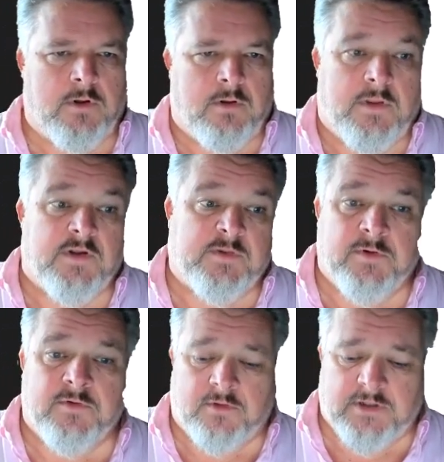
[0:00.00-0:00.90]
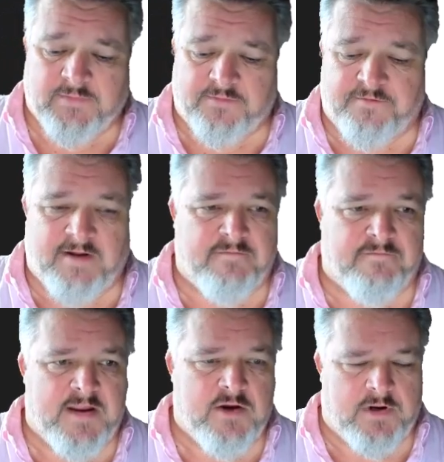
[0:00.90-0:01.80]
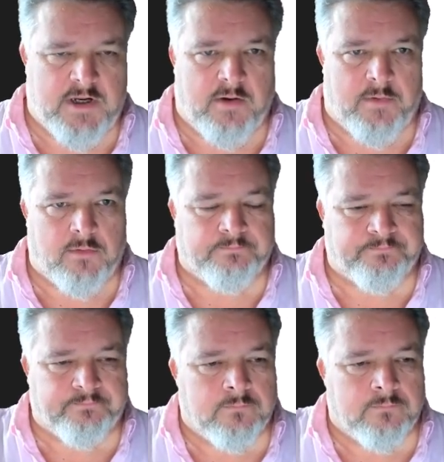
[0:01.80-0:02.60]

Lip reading: There's some under the covers fat fingering going on.